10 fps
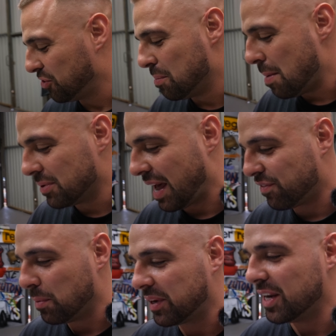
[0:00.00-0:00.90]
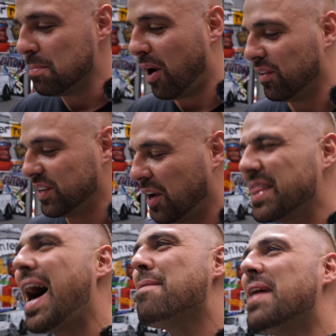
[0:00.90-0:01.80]
have remembered that from the beginning part of the video.
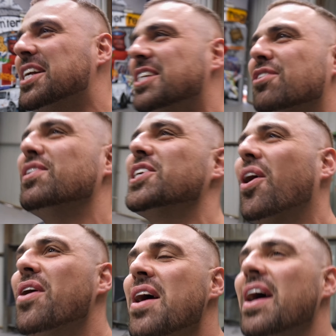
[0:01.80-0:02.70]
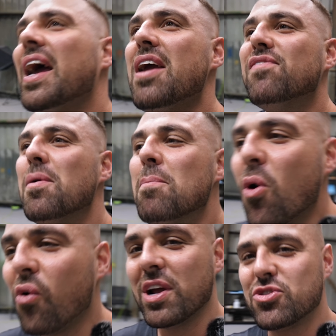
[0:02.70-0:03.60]
That makes this video even
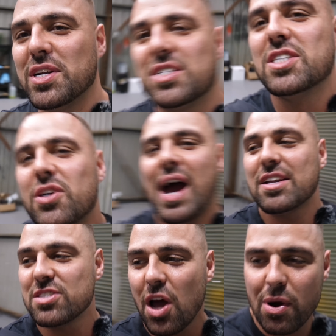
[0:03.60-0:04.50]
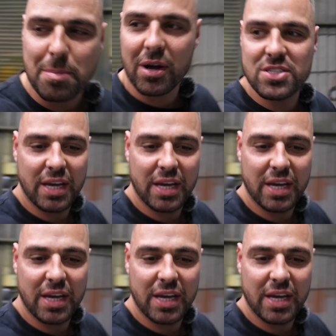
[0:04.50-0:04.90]
more interesting. So it has no MOT,